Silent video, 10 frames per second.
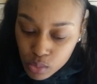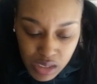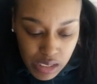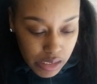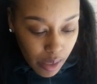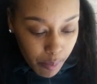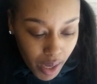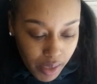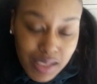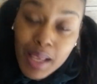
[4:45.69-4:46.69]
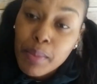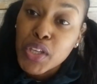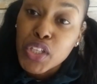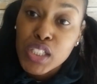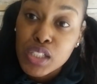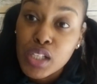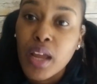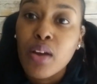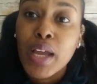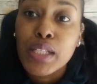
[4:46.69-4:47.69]
When did this come out? This came out
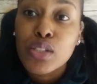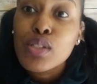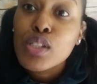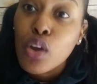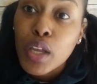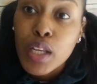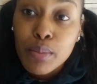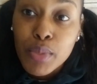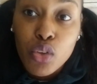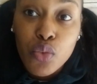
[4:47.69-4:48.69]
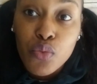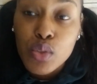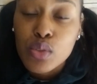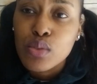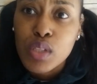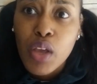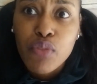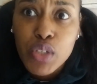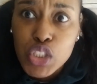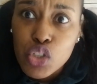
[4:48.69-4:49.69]
yesterday. Okay, so it's gonna hit 1 million views
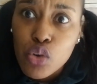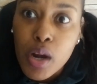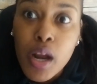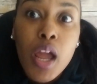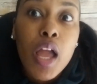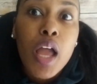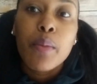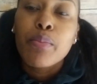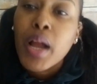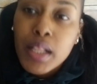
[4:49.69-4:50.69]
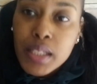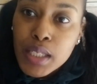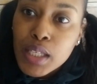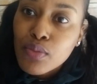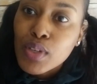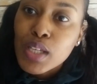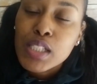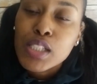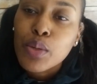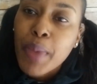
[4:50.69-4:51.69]
for sure. Probably even
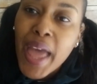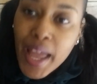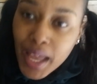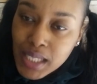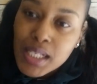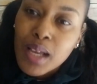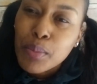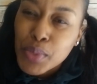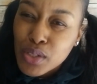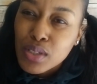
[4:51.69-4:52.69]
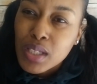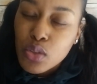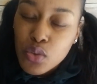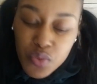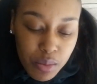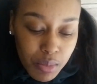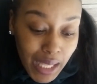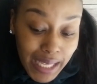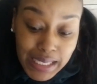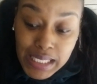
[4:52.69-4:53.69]
surpass 1 million. You feel me?
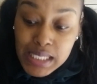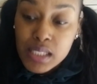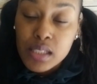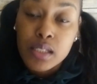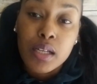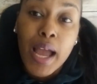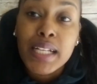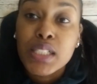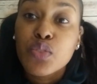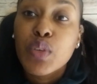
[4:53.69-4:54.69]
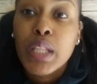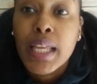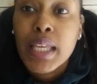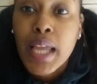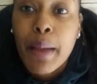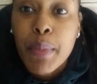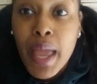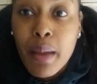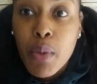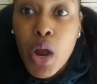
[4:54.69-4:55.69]
Like, this is good. I just feel like he got
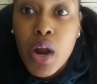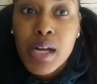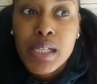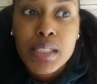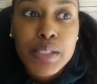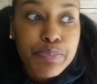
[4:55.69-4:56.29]
mad bars.